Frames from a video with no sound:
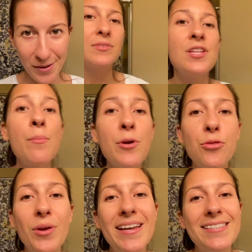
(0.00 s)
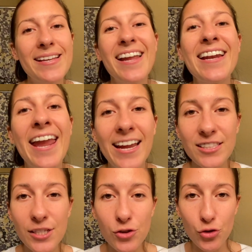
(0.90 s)
Number three is it
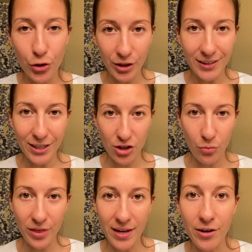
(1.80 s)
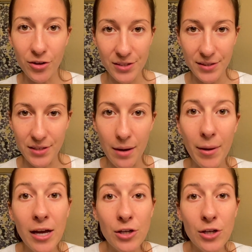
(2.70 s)
enhances circulation within your system.